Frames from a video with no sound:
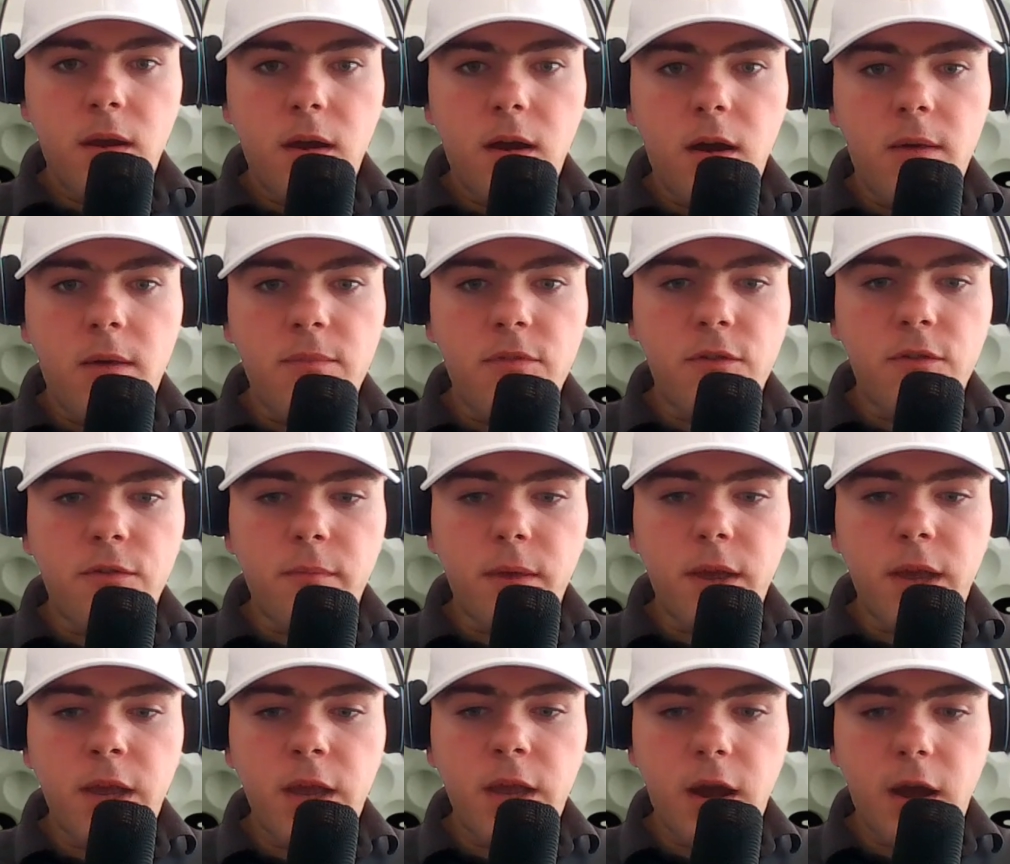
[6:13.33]
So for
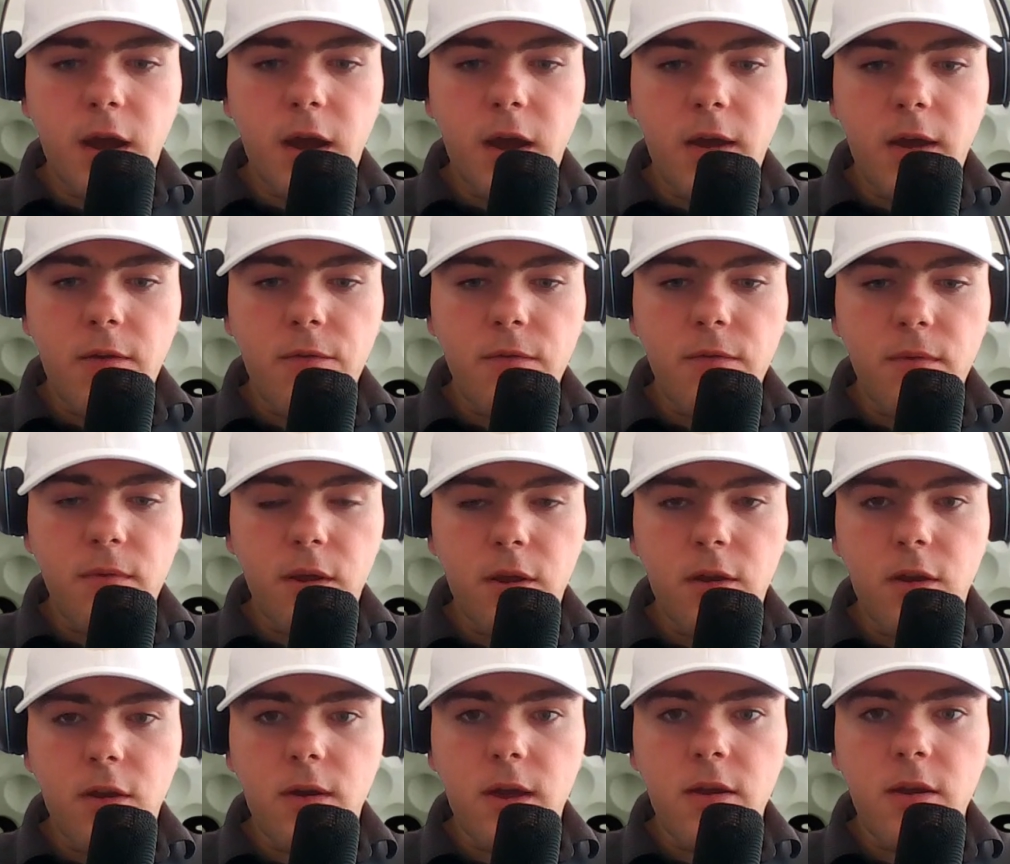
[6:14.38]
me, I have,
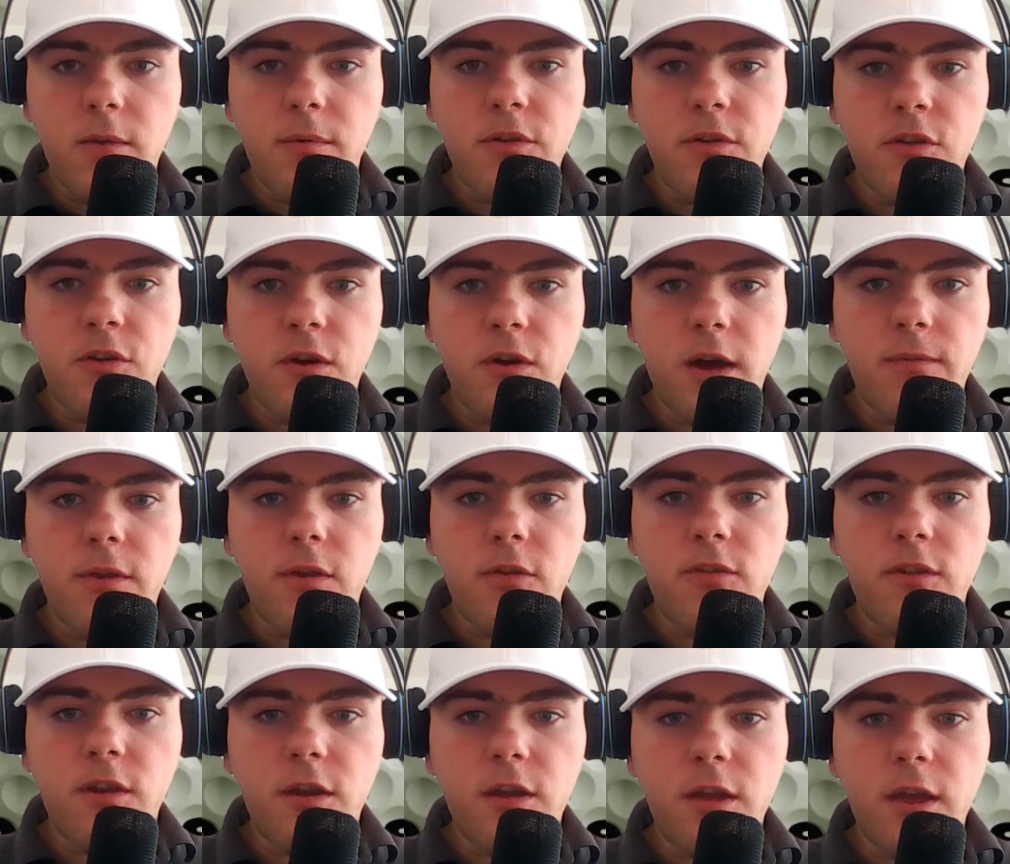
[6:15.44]
at number two, I have
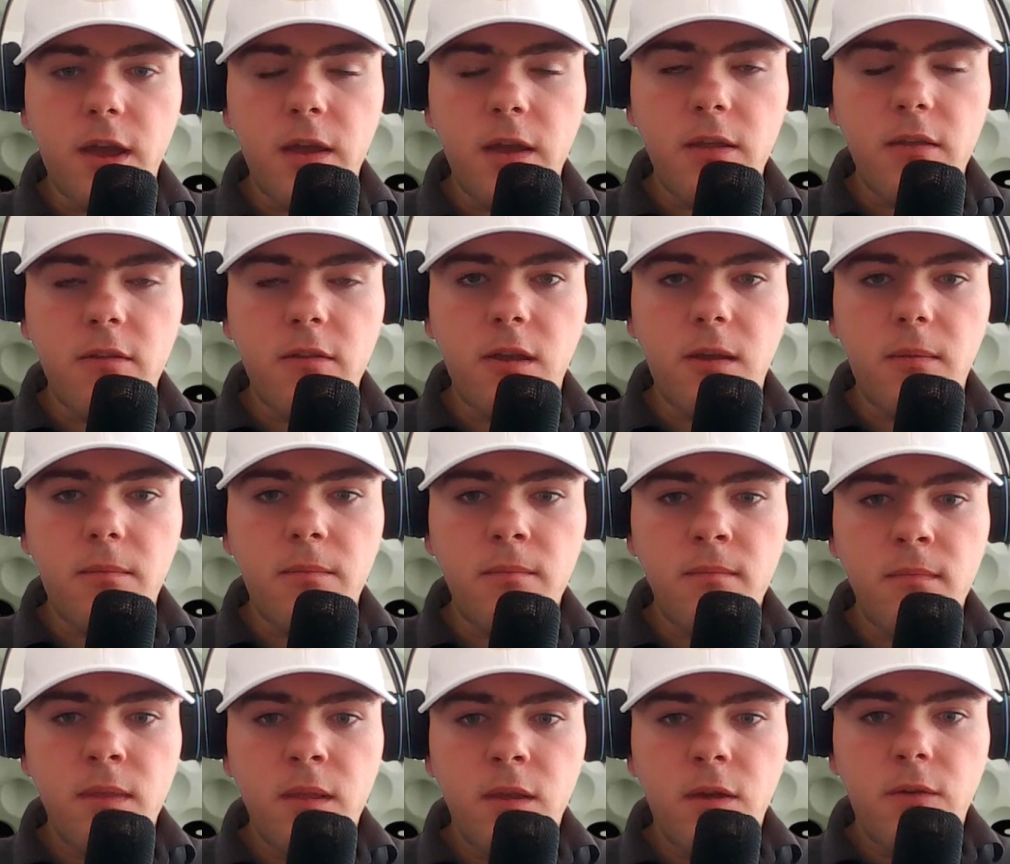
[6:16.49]
UCLA, the team
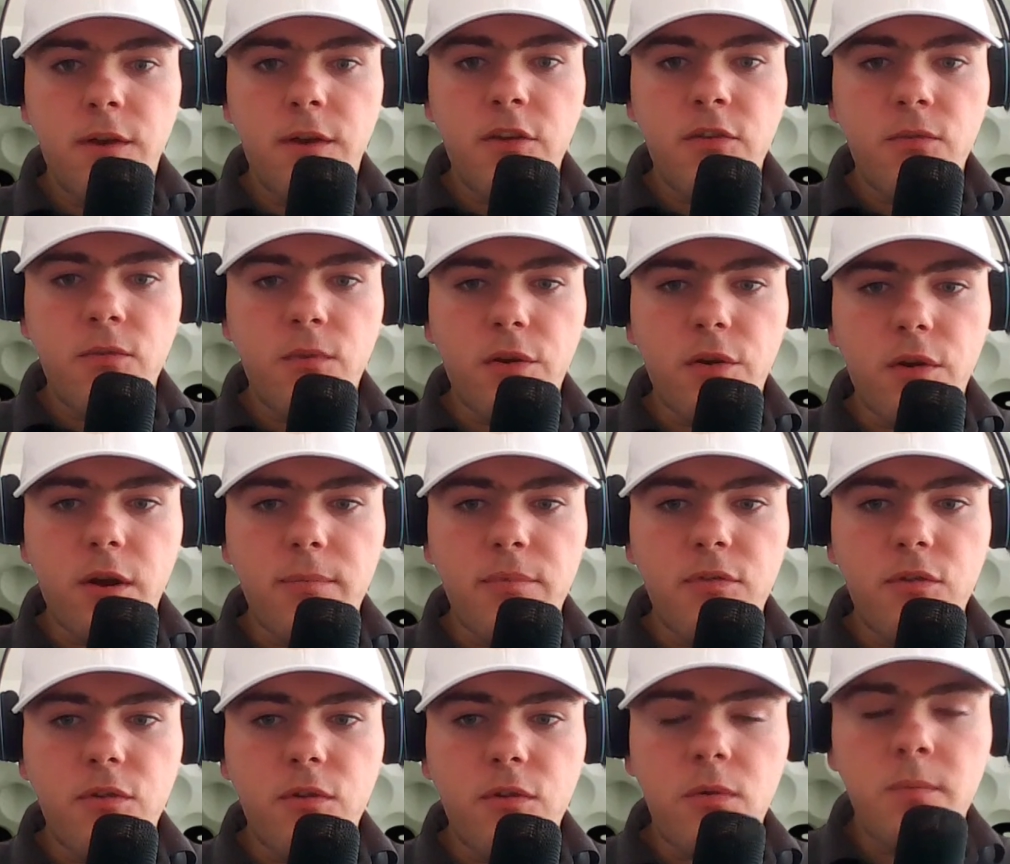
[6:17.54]
who finished runner-up
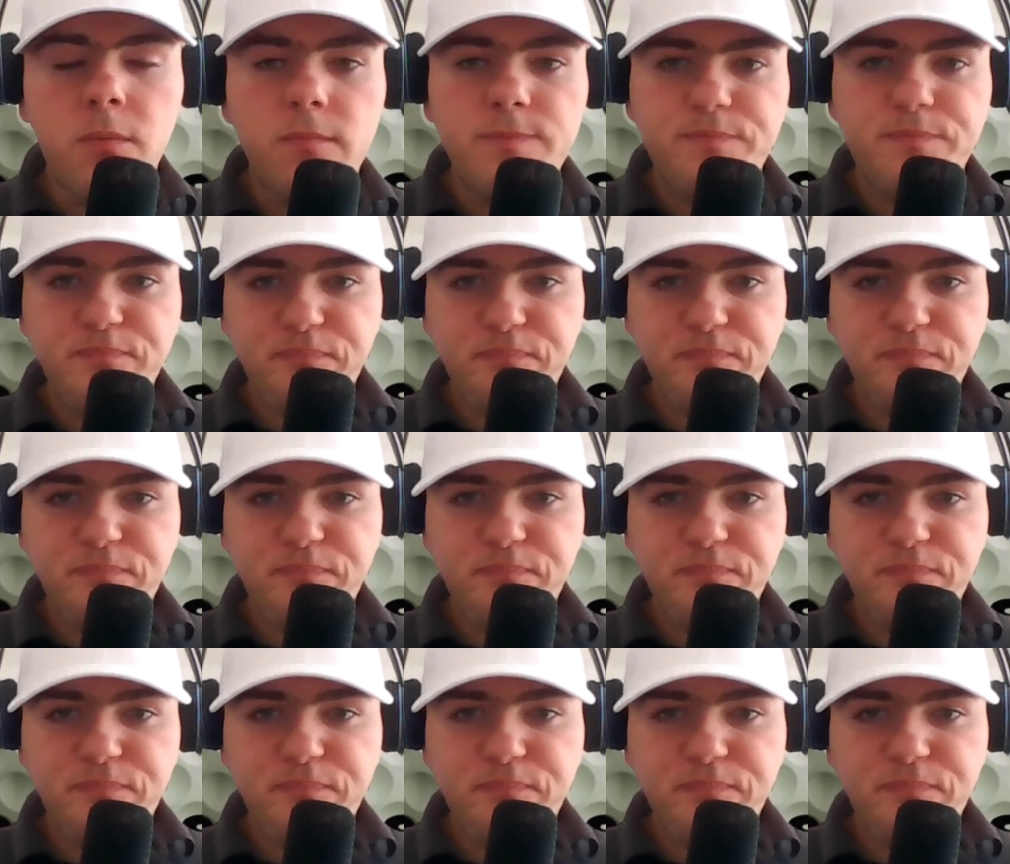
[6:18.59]
to